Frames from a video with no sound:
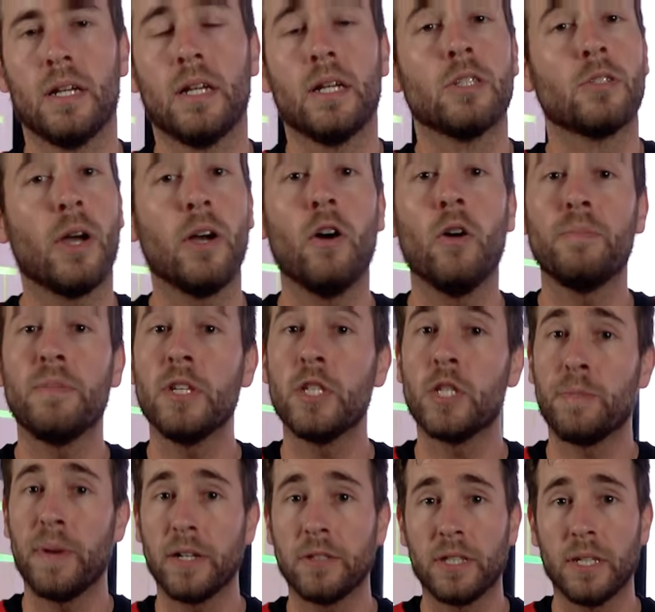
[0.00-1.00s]
So I hope these
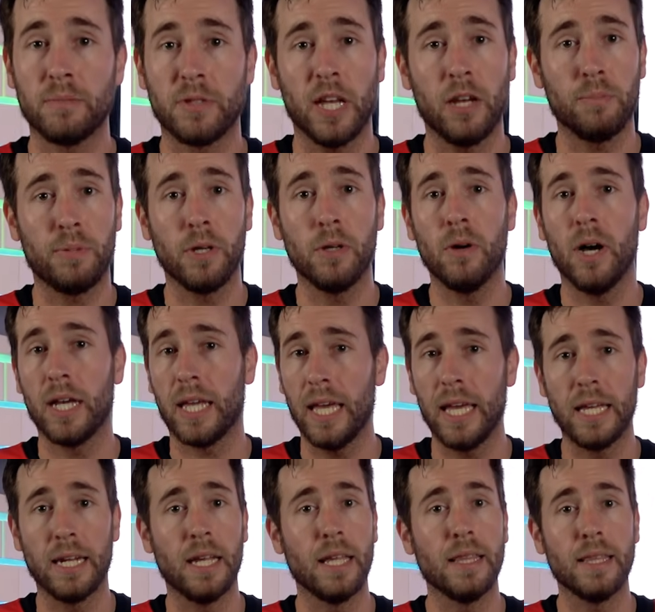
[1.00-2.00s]
spare tips help you.
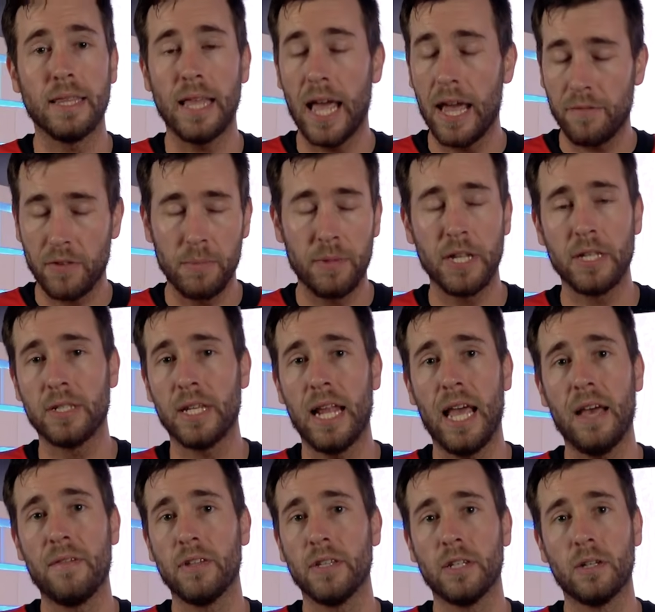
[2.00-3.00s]
Again, everybody's gonna
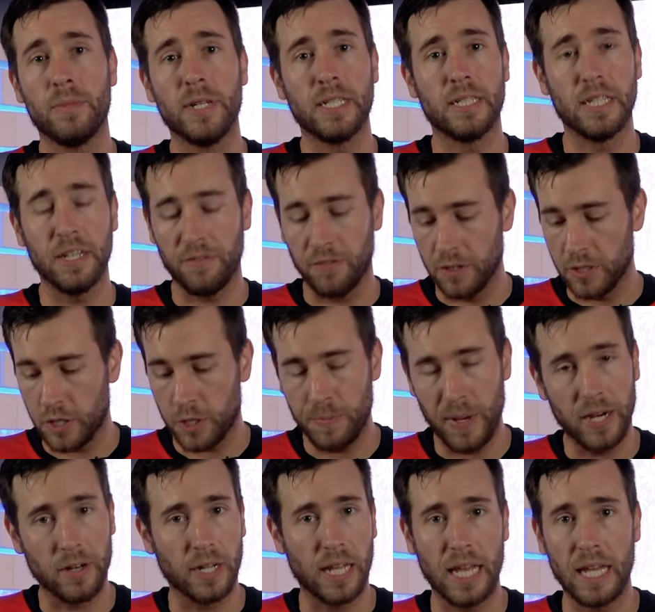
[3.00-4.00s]
have a little bit different
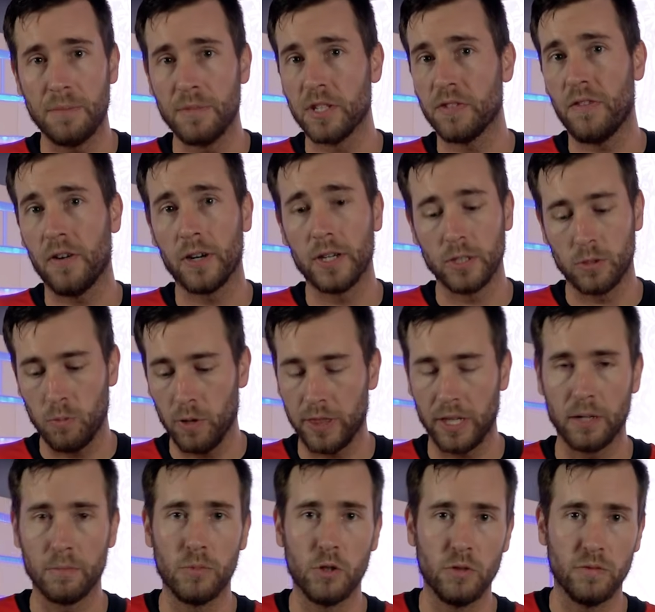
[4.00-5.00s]
spare game as far as what
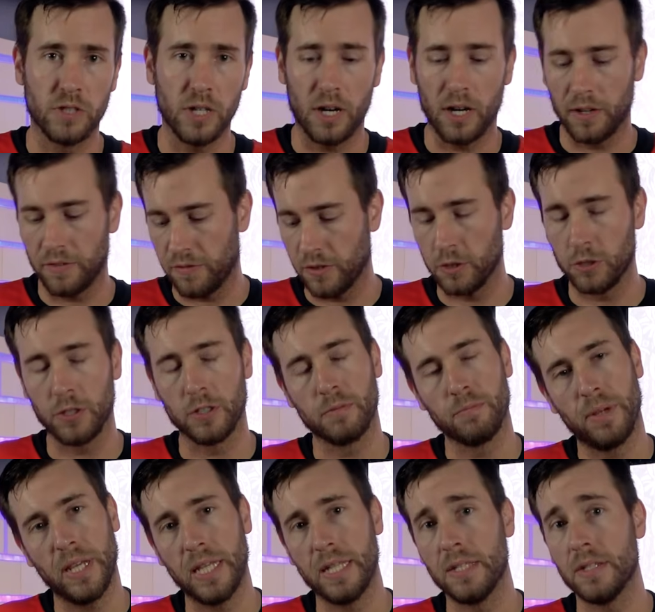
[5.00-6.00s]
their moves are for
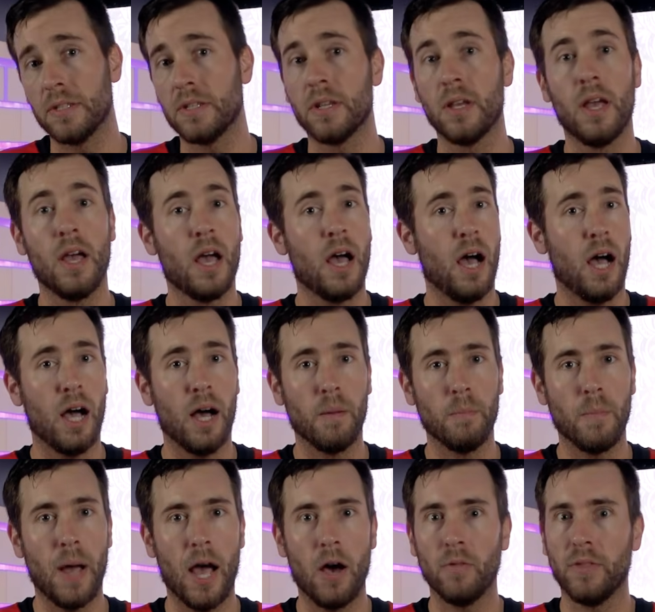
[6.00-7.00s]
certain pins,
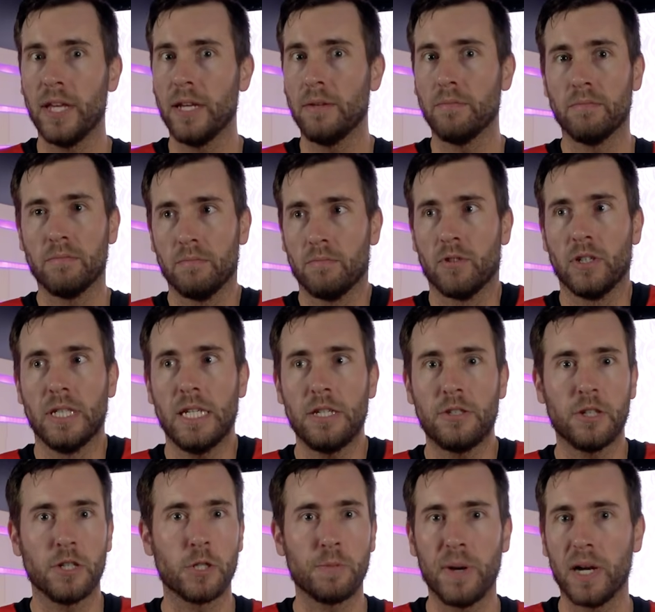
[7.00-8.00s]
how they
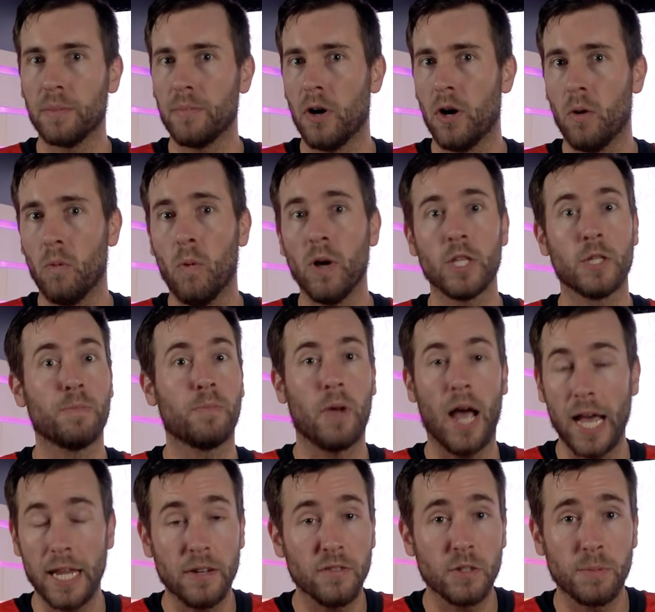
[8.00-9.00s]
release their spare ball, what
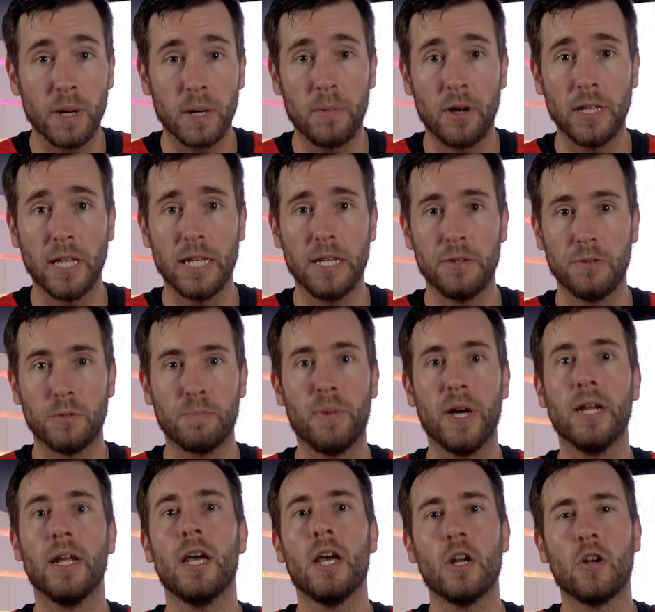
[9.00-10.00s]
kind of spare ball they use,
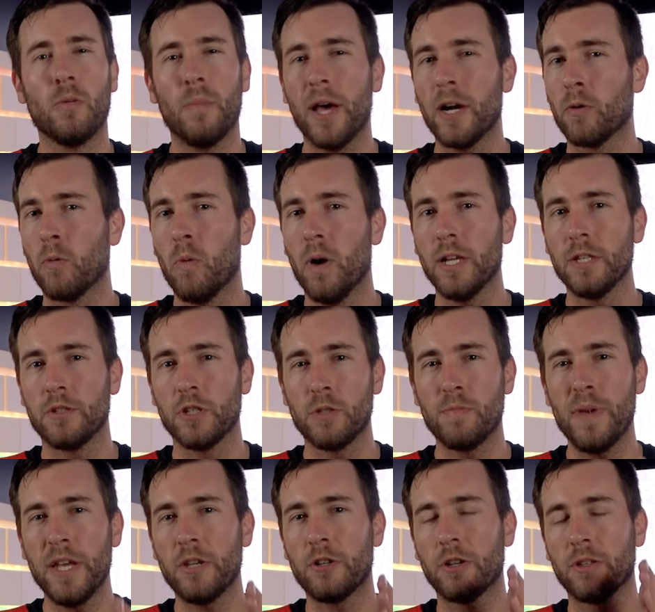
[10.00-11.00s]
but no matter what,
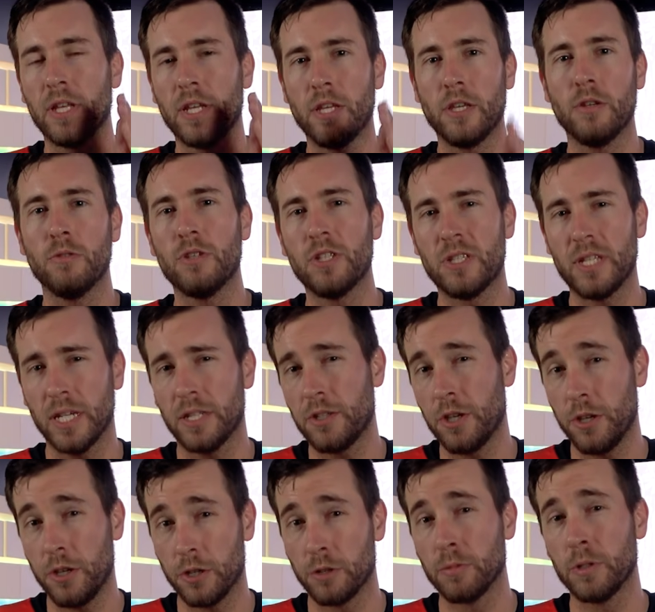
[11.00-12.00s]
just make sure that you stick
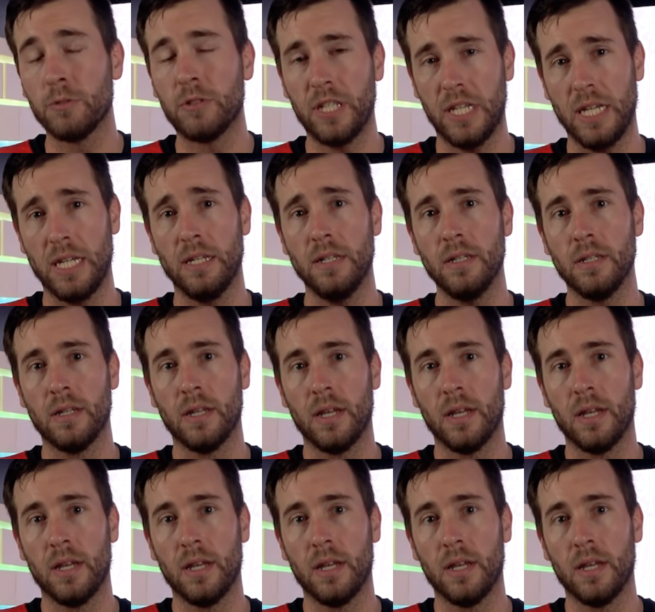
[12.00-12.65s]
to your routine